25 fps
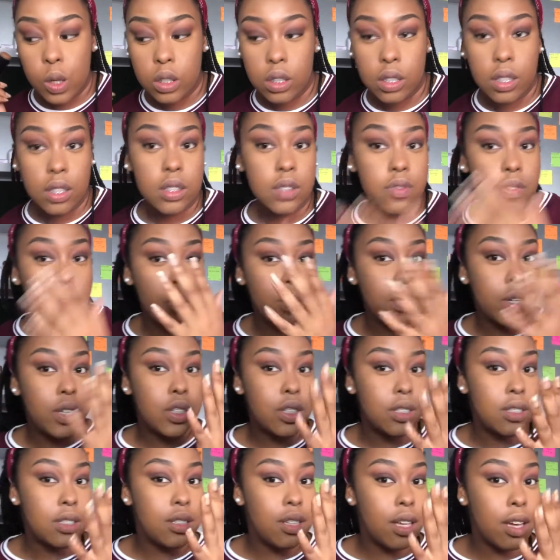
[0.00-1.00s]
this
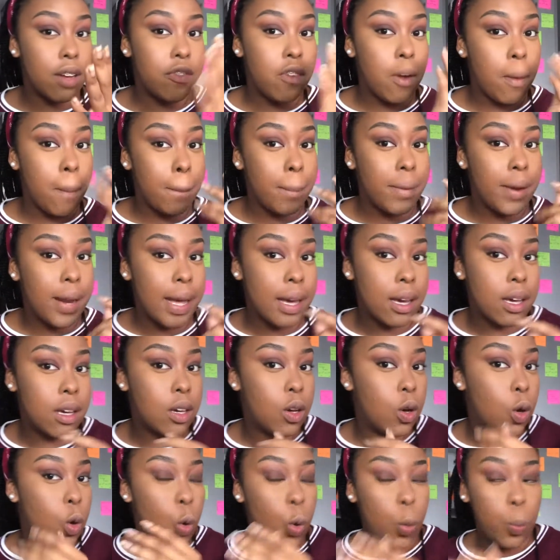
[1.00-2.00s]
foundation stick from
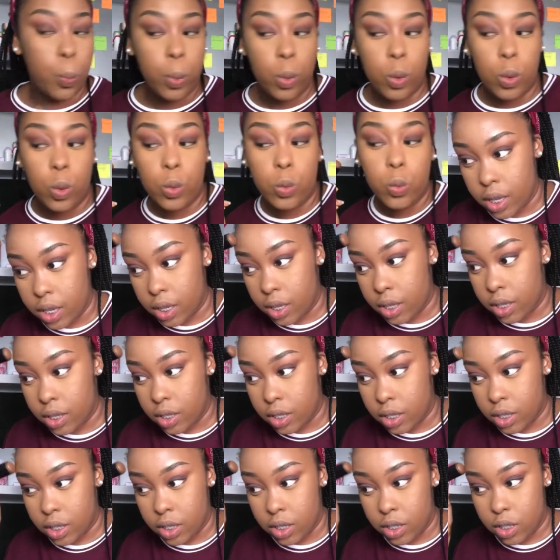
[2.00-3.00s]
Black Opal
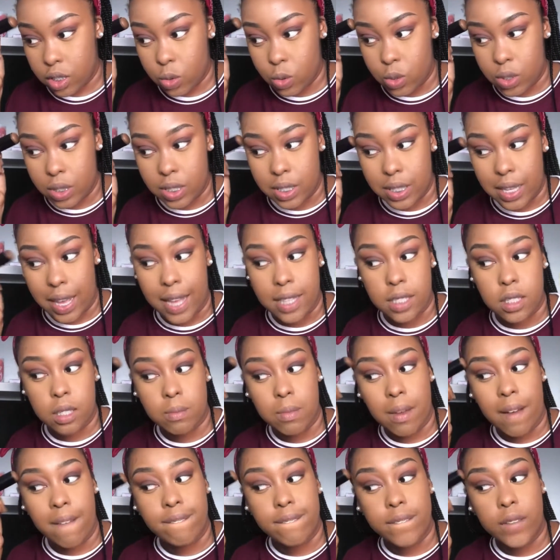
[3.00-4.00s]
to the sides of
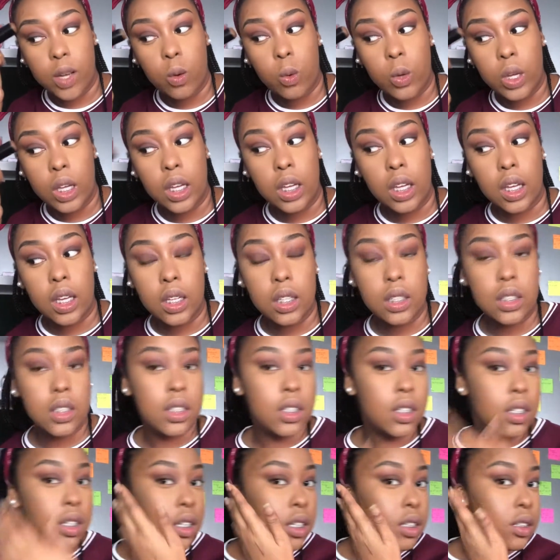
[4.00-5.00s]
my forehead,
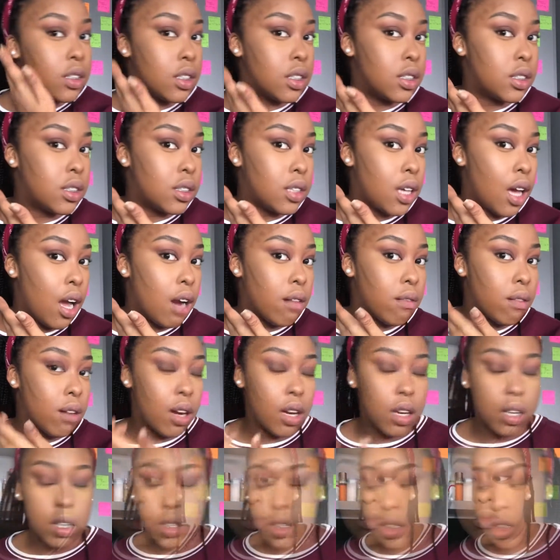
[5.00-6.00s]
the side
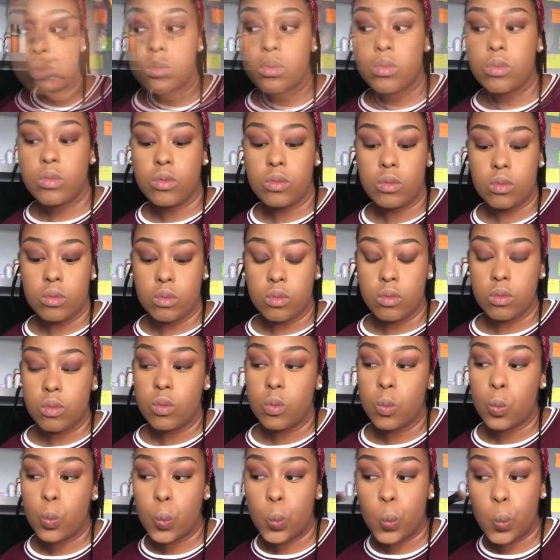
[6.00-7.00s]
right here,
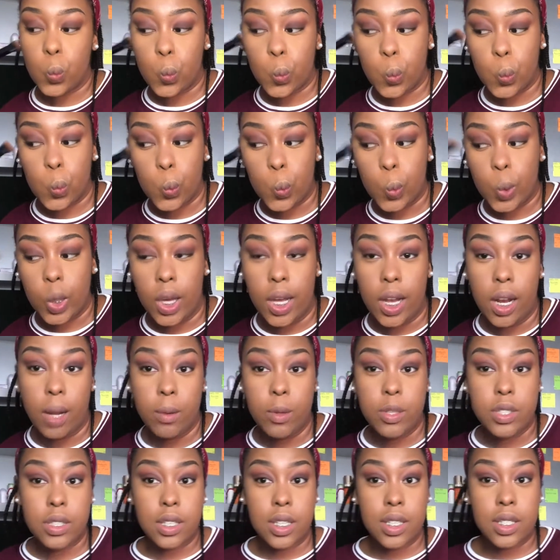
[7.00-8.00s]
and I'm
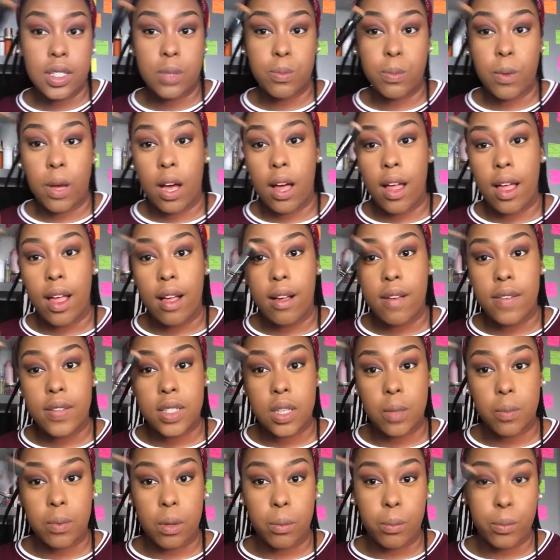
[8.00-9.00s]
using this small L
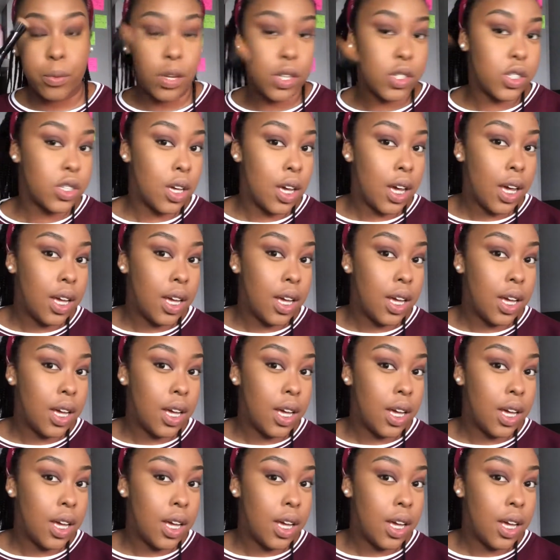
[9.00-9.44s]
stippling brush.